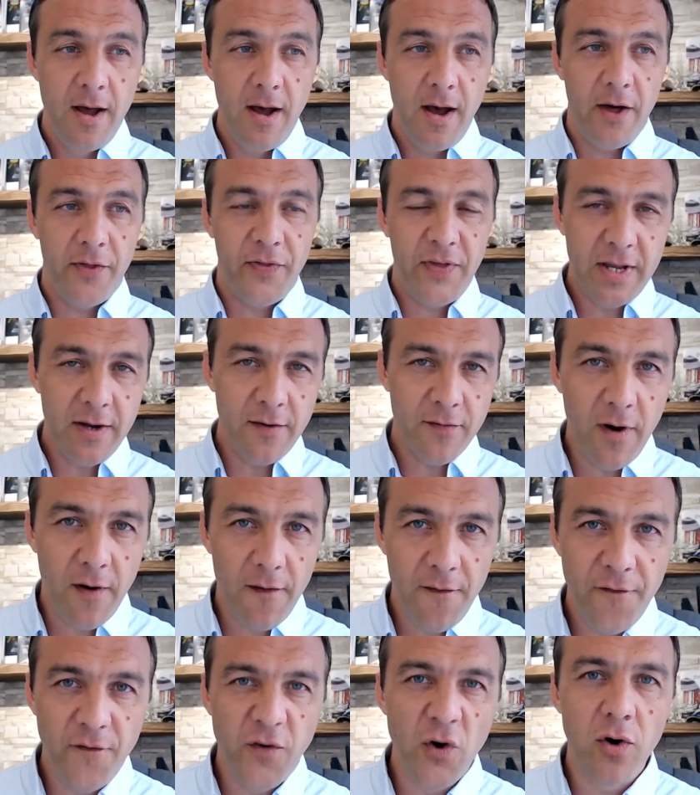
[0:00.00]
I think I've
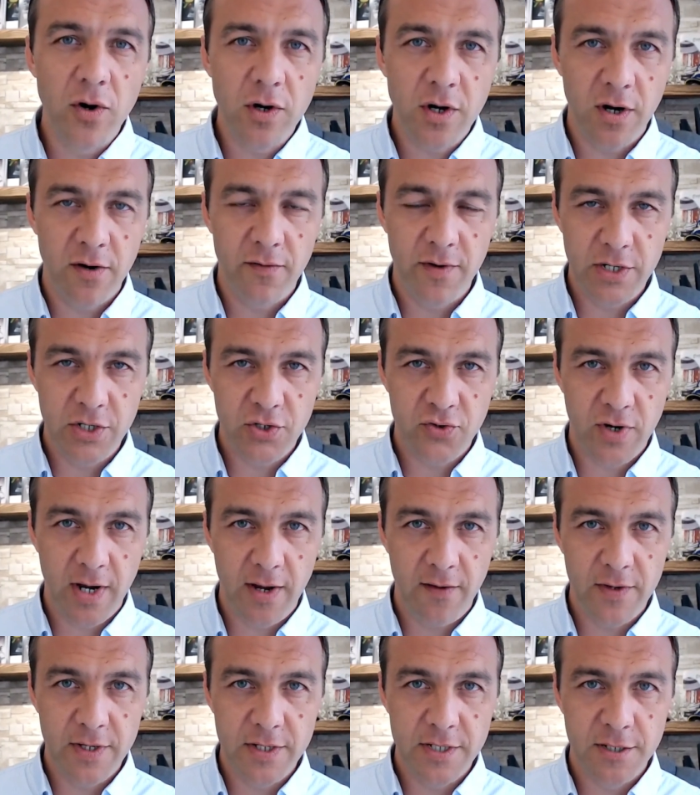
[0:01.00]
got 4 current
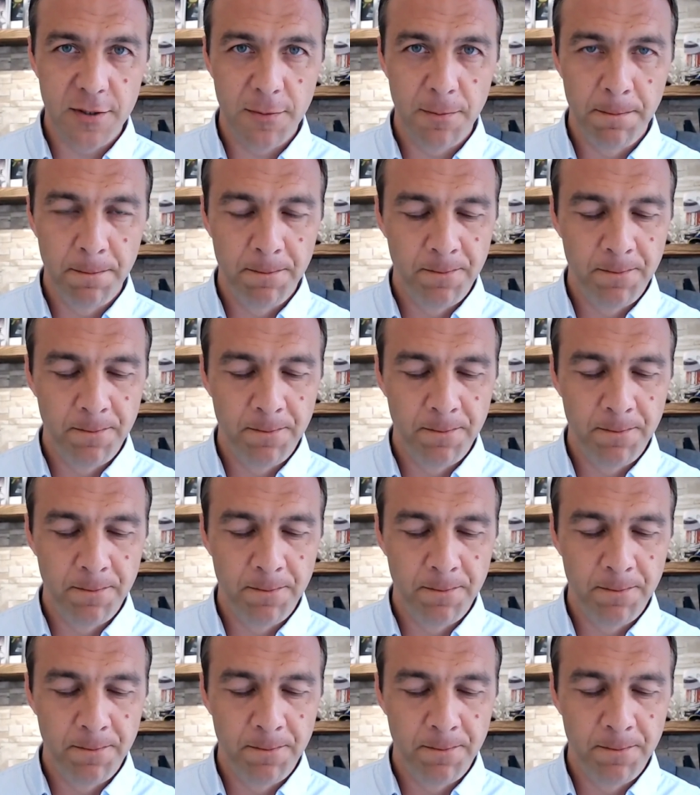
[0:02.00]
drivers